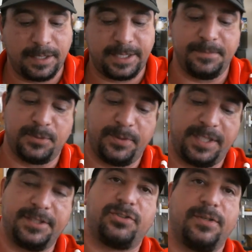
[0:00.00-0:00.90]
comes with
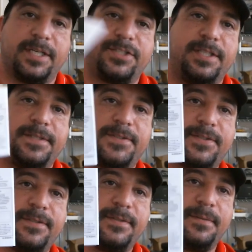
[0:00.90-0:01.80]

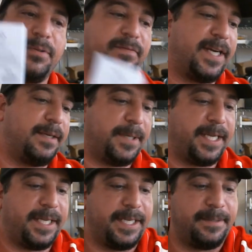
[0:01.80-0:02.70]
instructions provided
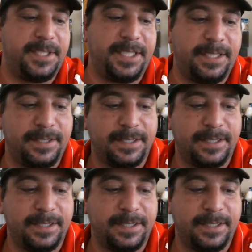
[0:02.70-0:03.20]
by AMD,